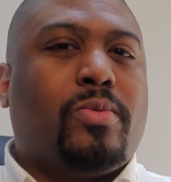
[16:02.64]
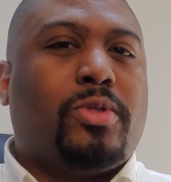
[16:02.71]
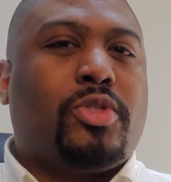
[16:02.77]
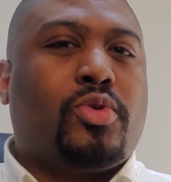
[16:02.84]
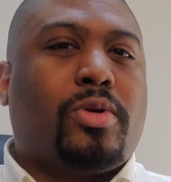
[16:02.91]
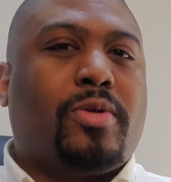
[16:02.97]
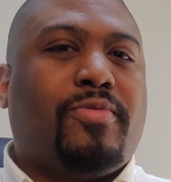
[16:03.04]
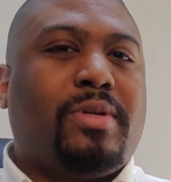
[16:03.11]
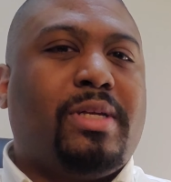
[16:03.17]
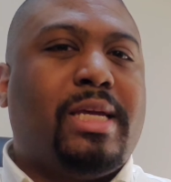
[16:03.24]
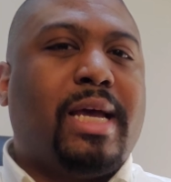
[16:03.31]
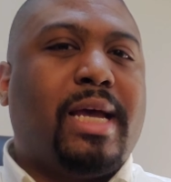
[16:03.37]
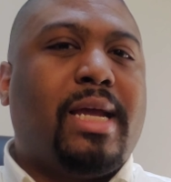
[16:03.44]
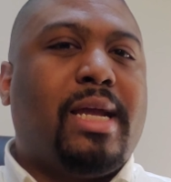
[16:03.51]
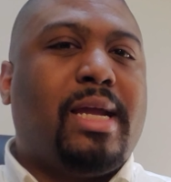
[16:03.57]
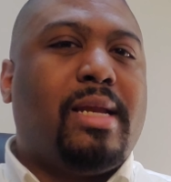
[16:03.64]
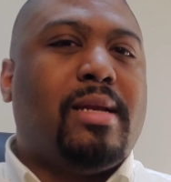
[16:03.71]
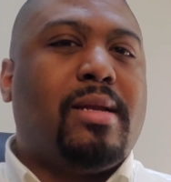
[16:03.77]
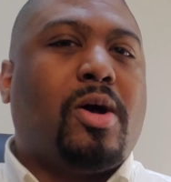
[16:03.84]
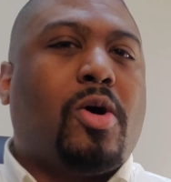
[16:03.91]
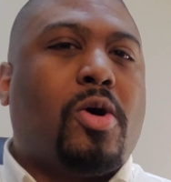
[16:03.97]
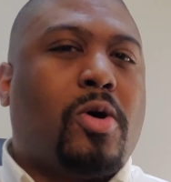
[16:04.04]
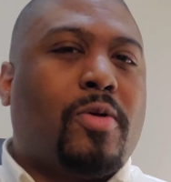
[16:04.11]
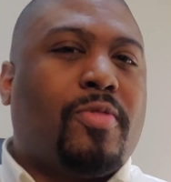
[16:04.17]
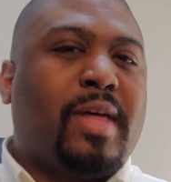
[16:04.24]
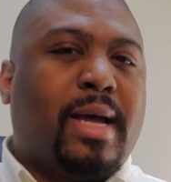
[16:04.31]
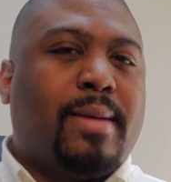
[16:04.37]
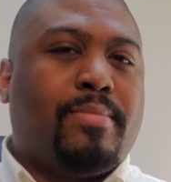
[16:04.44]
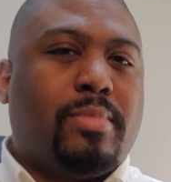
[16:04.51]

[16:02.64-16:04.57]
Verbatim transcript: sort of gain all that